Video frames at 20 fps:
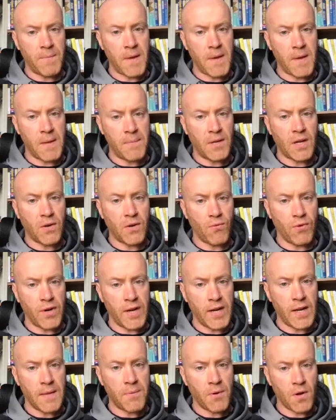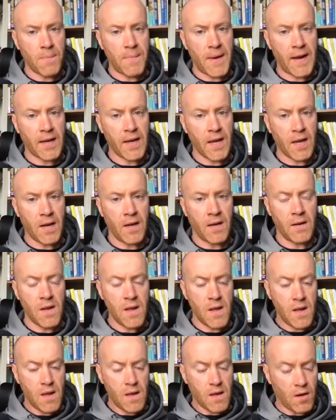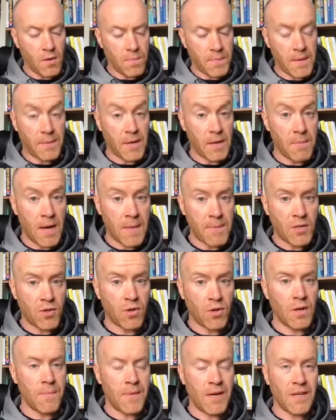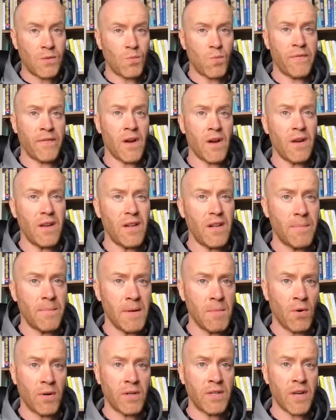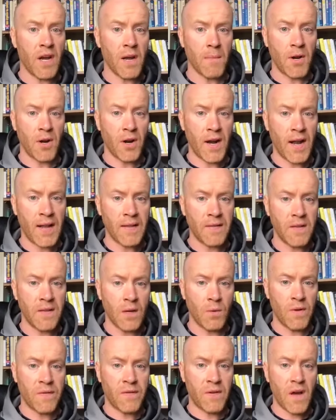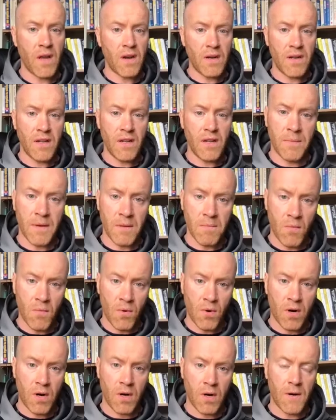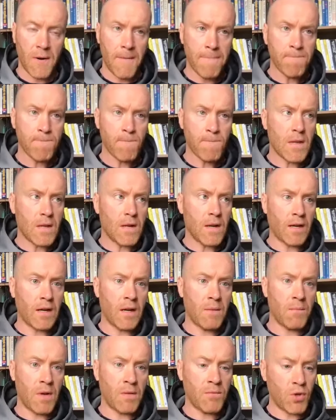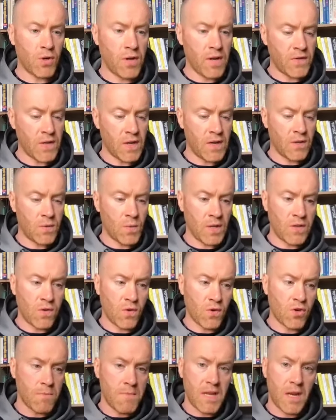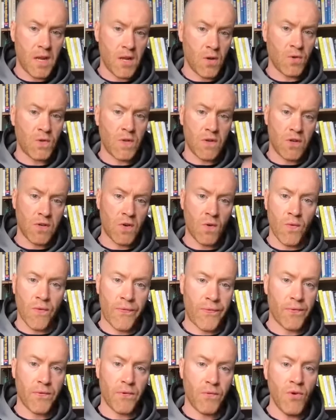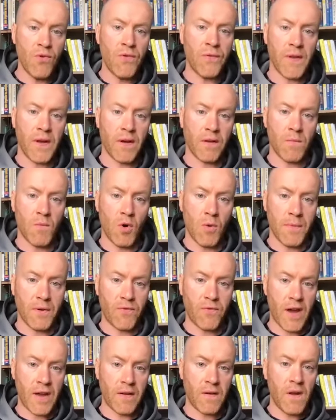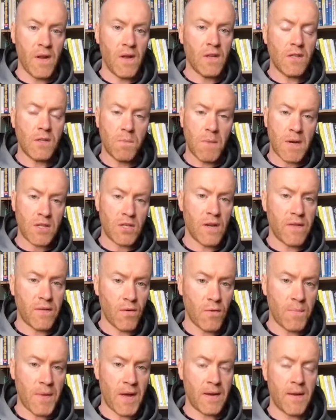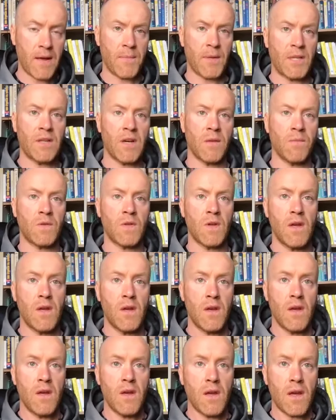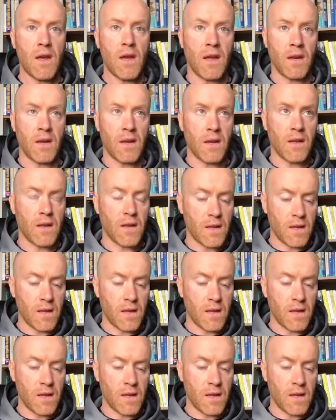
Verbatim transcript: people can really pull it back in. And, you know, people that might be struggling, because we've got a little bit more time on our hands now. We've got a little bit more, like, and I'm sure you've seen it as well. Social media usage is going through the roof now at the moment, right? Especially through pandemic times. And